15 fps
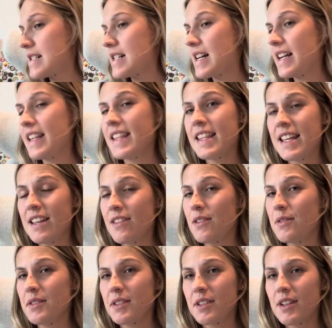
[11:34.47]
I think
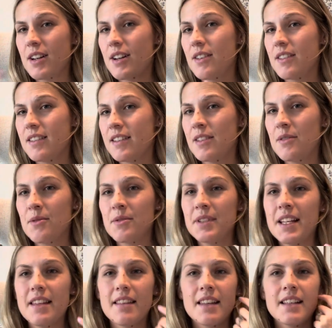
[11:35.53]
those are the
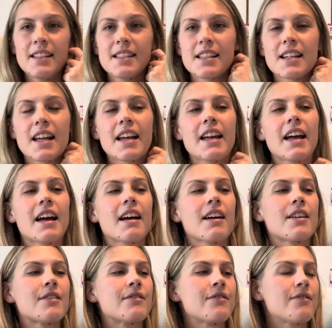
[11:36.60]
only things that I
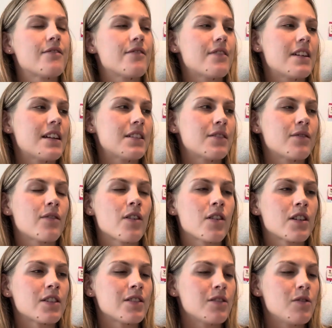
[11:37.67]
have as far
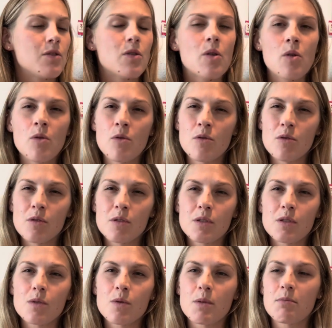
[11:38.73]
as
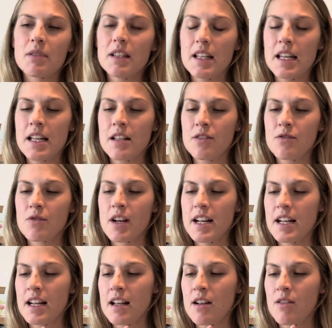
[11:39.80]
goals or plans right
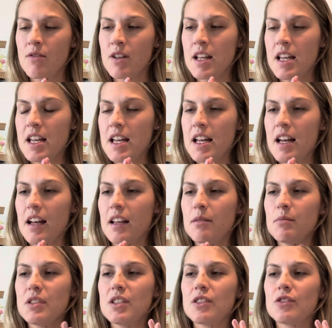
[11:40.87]
now. I'm
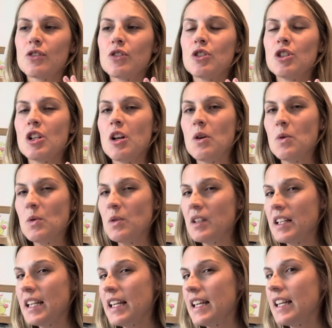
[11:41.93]

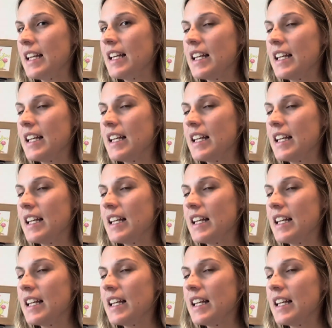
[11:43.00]
slowly